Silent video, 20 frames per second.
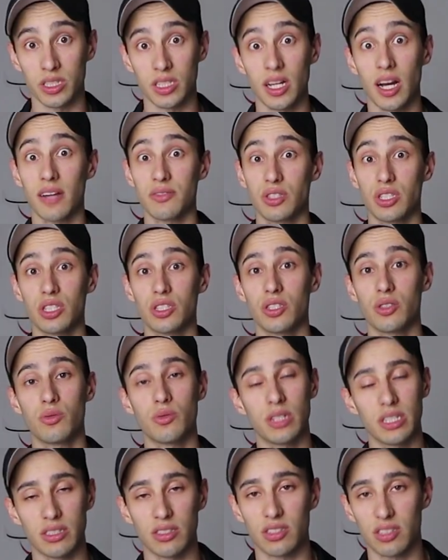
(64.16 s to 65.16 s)
the off season
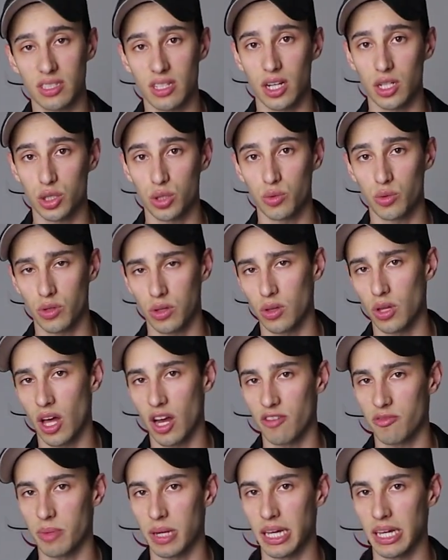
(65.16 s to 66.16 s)
in discussion with a
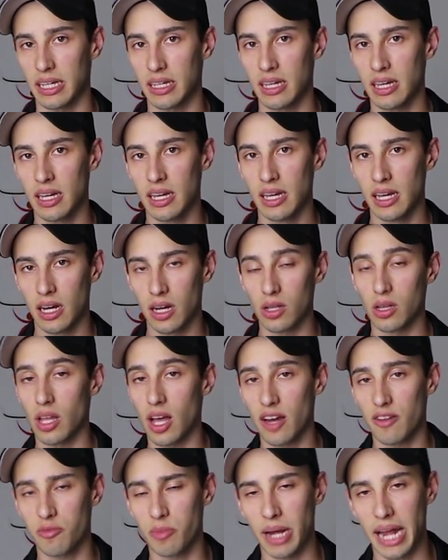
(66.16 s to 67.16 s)
lot of my
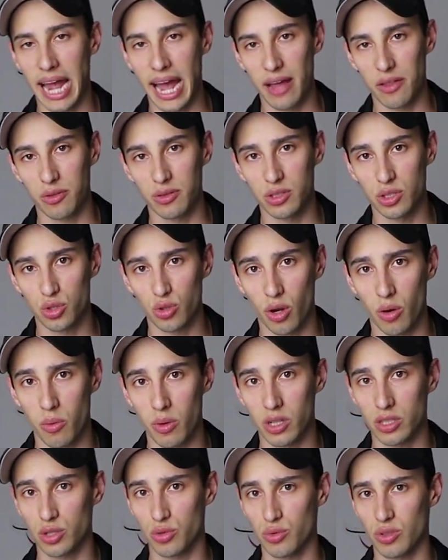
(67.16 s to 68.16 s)
athletes. So I
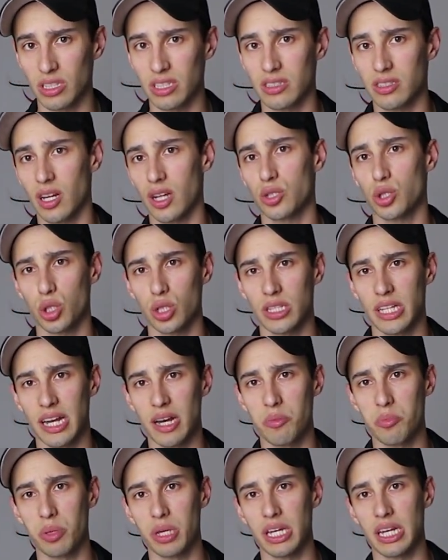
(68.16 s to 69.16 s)
wanted to really touch on that
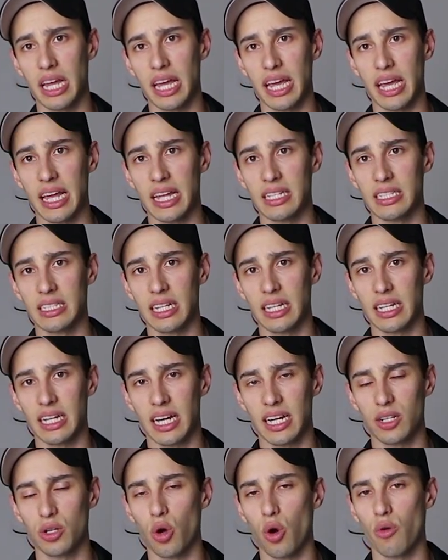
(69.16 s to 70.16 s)
a bit and
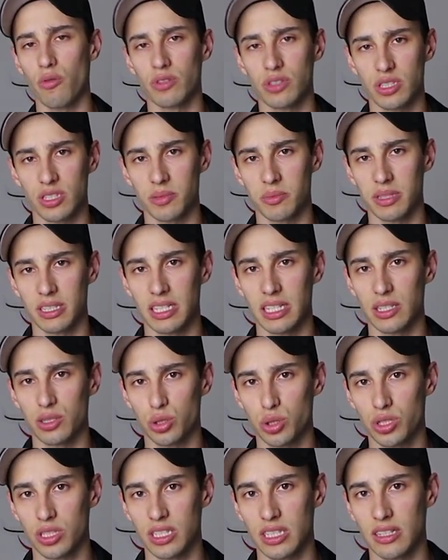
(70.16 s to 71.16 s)
kind of go over some of the
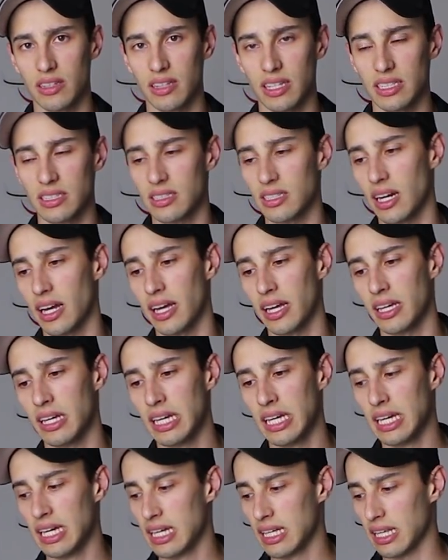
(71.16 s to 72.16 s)
interesting things that I
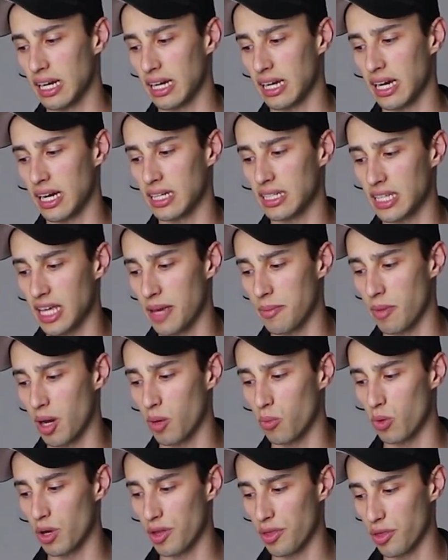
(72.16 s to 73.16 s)
kind of came
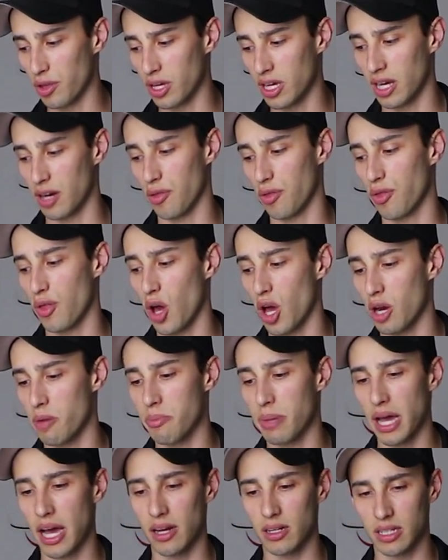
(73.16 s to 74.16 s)
up with and kind of thought
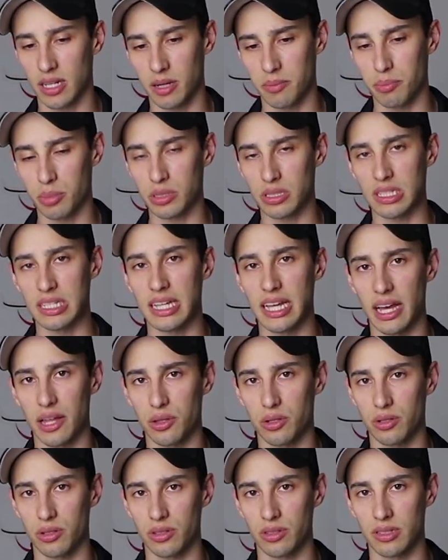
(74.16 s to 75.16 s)
about and kind of put
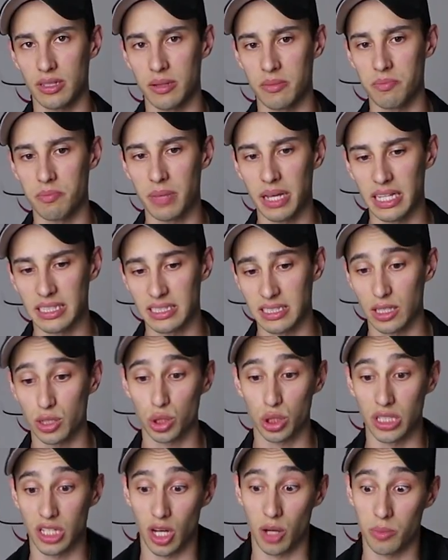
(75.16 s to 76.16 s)
together and
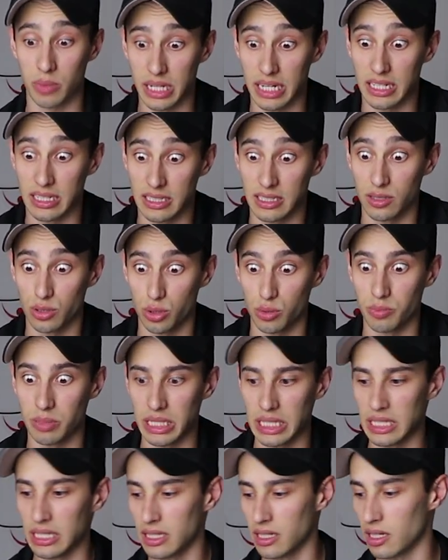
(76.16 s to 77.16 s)
essentially culminated into
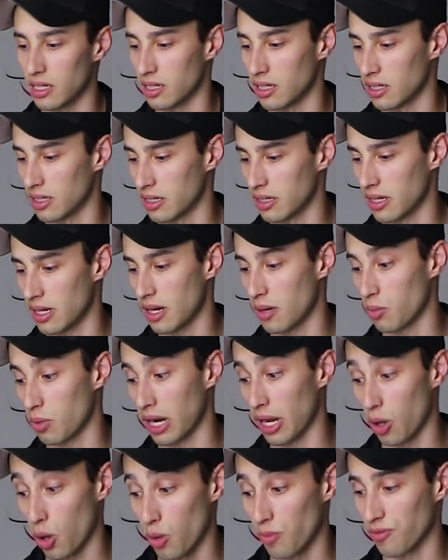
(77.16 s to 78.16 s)
being what
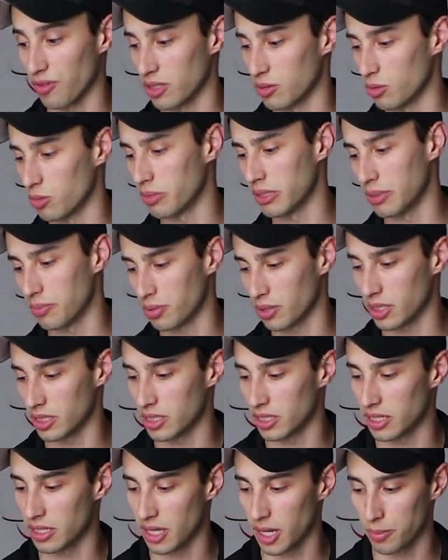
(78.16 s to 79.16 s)
I hopefully will be a pretty
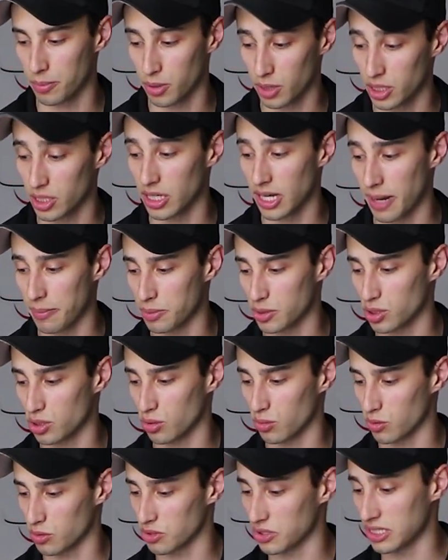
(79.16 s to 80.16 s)
good
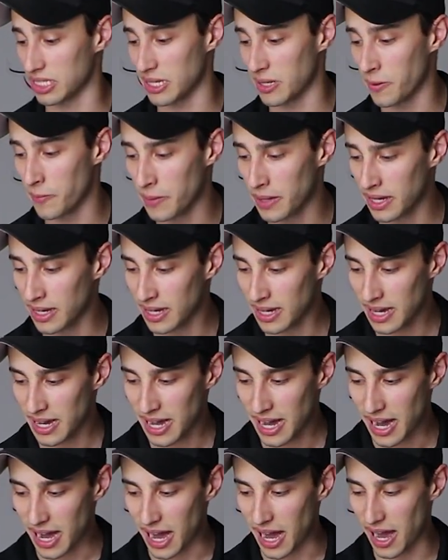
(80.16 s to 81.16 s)
episode. We'll see.
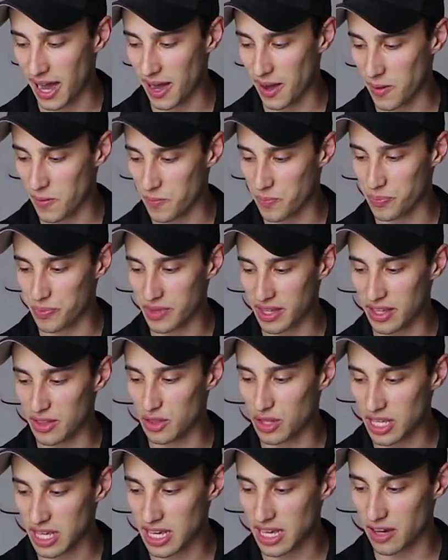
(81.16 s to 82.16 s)

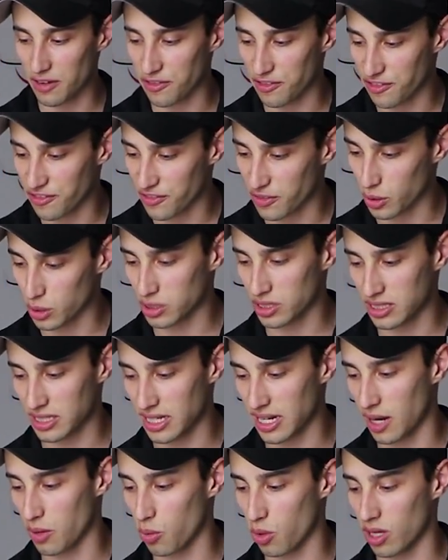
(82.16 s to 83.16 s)
The first
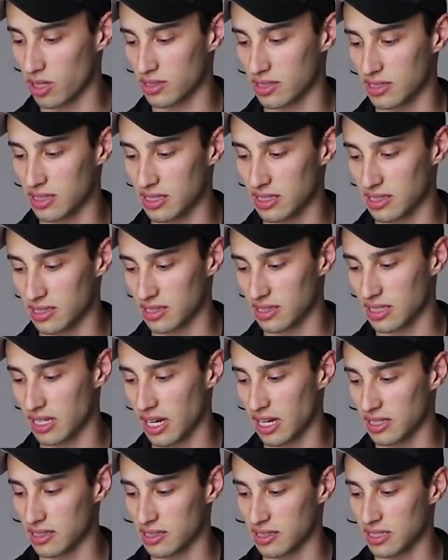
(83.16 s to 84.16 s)
thing I wanted to
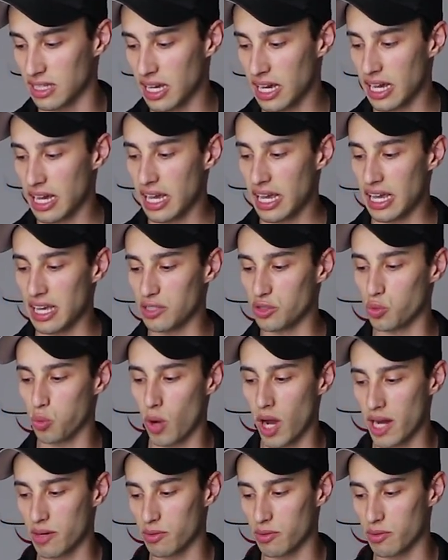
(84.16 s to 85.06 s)
discuss is why